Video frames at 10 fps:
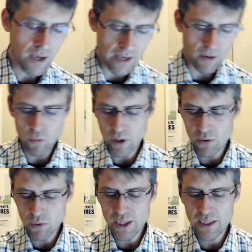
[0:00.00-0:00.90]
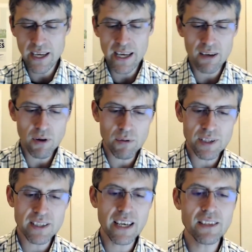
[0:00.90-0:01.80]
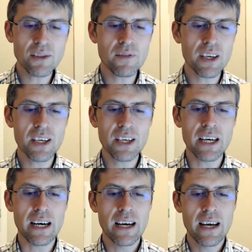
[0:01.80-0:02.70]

And what we say is over here,